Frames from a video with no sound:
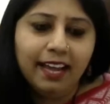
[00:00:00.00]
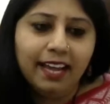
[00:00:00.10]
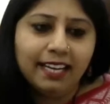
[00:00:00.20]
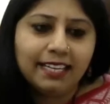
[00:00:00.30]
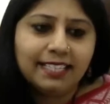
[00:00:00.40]

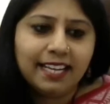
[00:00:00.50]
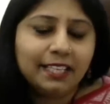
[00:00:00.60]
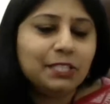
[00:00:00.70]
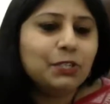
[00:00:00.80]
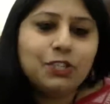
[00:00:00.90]
And I
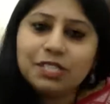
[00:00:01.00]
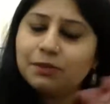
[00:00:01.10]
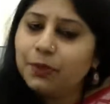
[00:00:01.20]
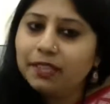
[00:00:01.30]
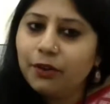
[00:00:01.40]
think so,
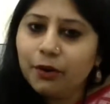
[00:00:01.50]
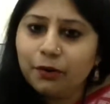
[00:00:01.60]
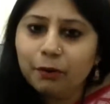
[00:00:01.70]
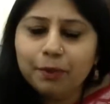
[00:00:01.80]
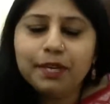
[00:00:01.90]
just with
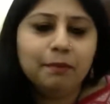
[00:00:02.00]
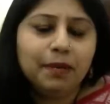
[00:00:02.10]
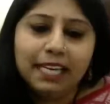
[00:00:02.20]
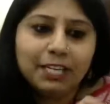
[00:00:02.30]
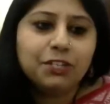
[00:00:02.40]
your open
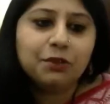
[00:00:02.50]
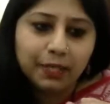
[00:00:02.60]
communication